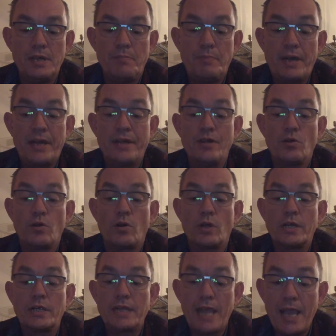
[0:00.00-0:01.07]
but an
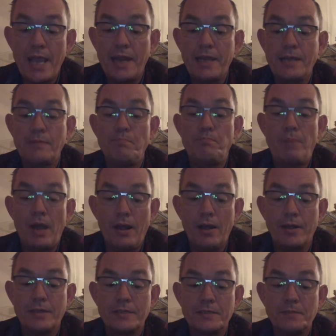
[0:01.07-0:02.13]
organic
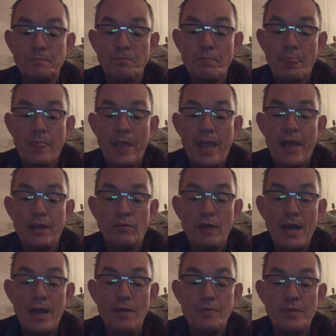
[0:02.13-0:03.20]
part. And around